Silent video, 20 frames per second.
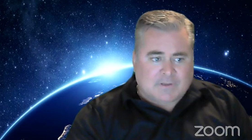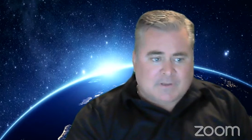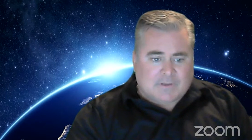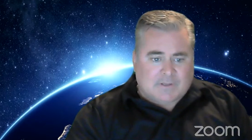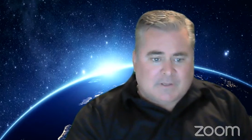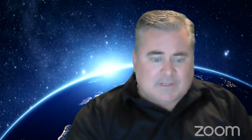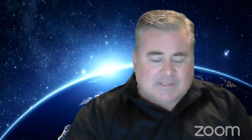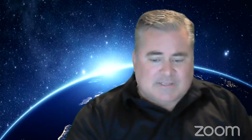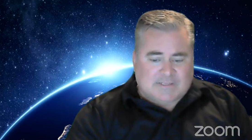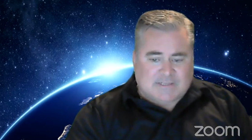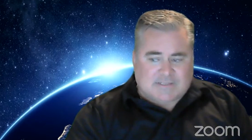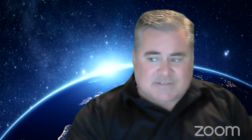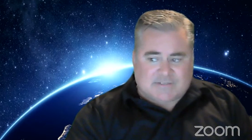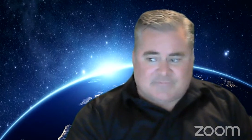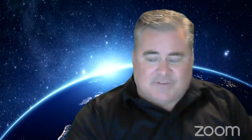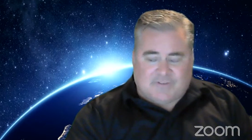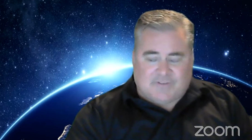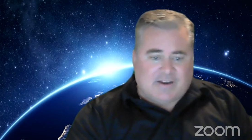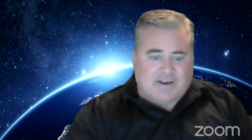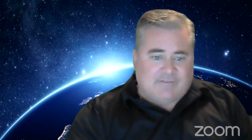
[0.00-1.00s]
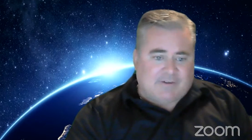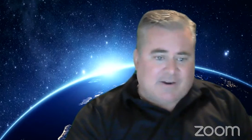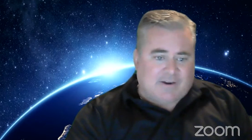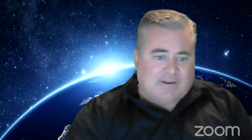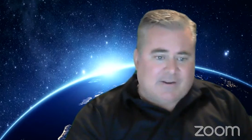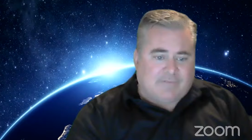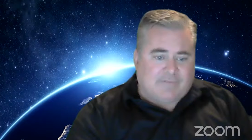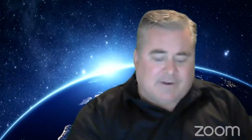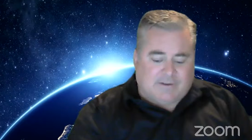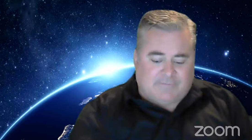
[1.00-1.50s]
It's very, very,
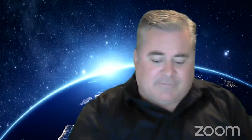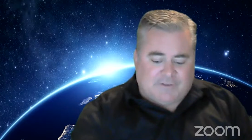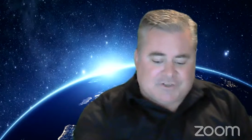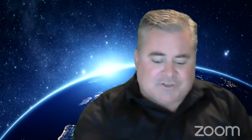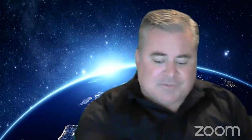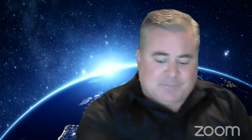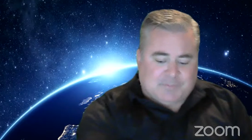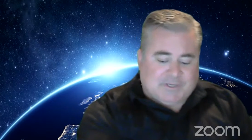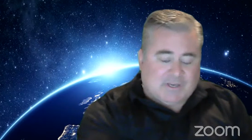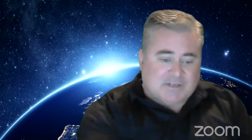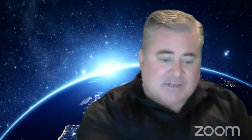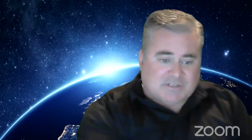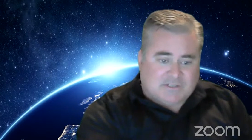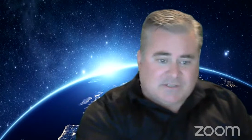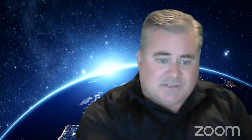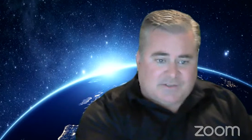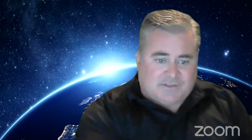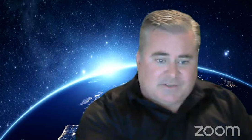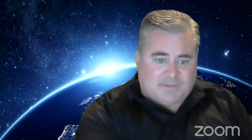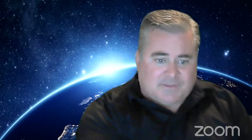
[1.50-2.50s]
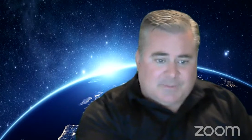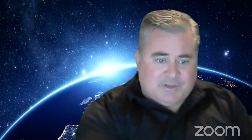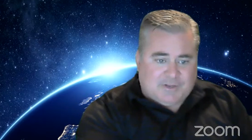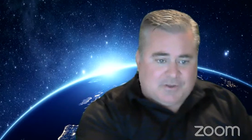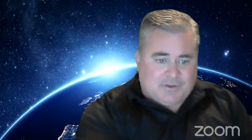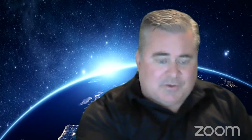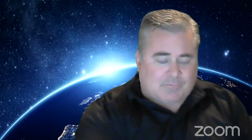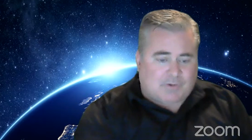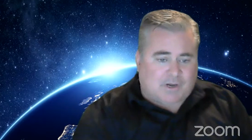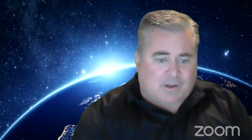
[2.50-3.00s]
very efficient because you
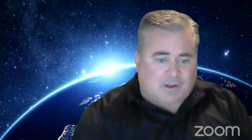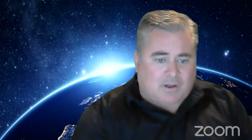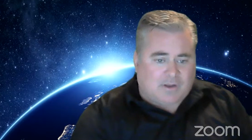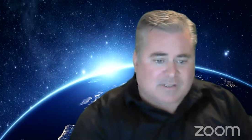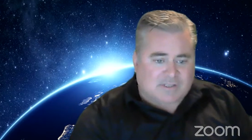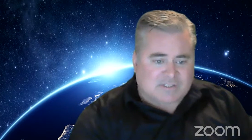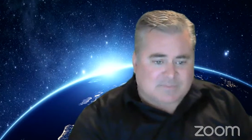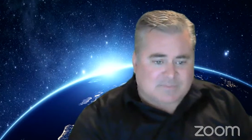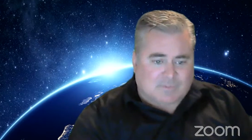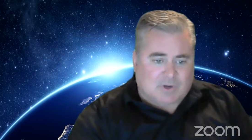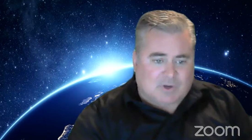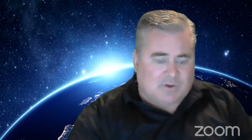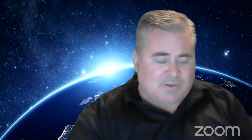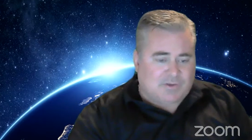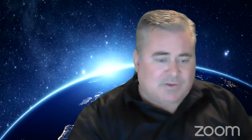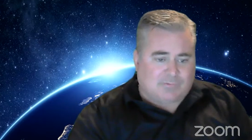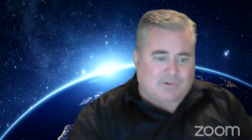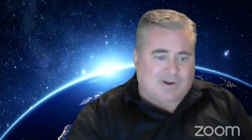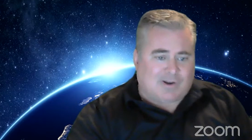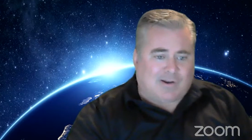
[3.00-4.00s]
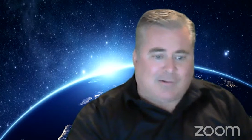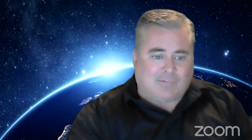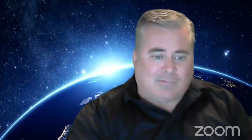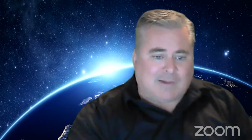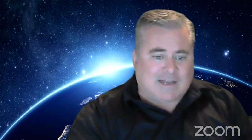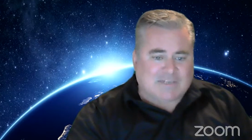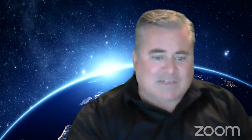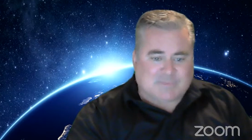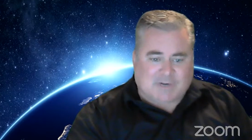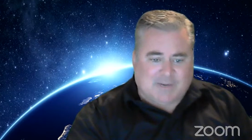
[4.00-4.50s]
can run it on you can run it on a
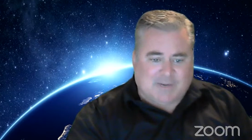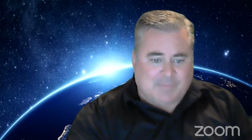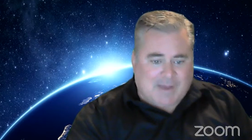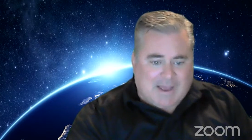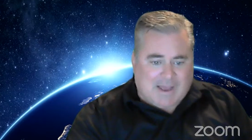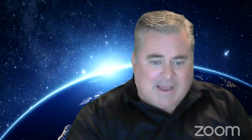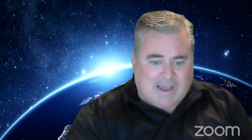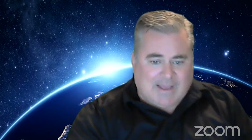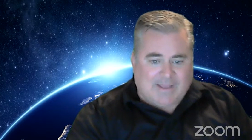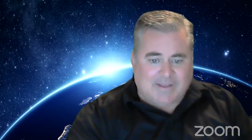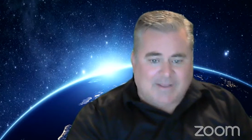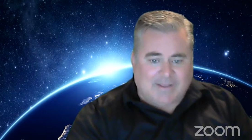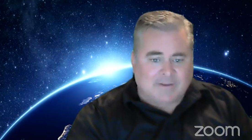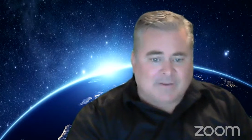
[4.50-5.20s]
Raspberry Pi